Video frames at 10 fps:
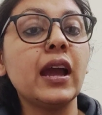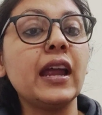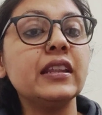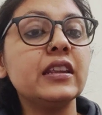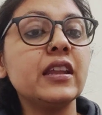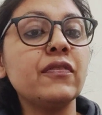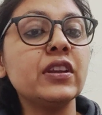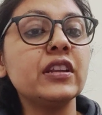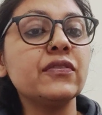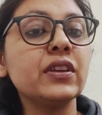and they
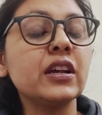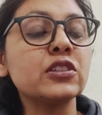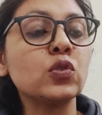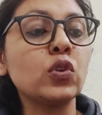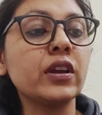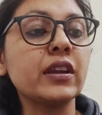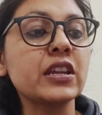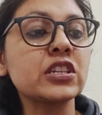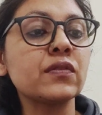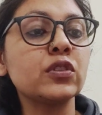definitely feel a soul
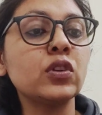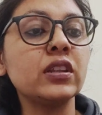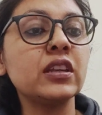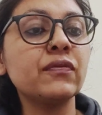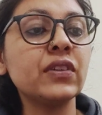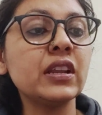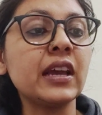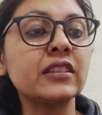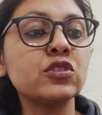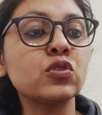connection with you, and they feel
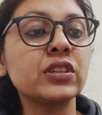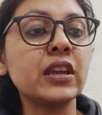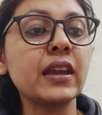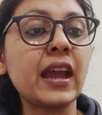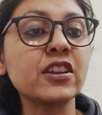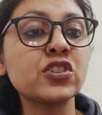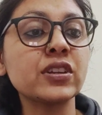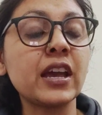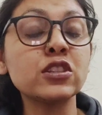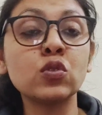like they should take
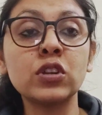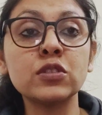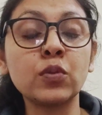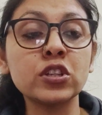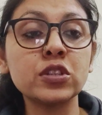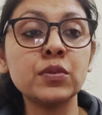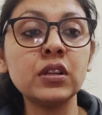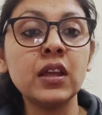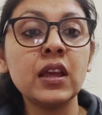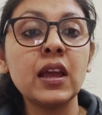action as soon as possible,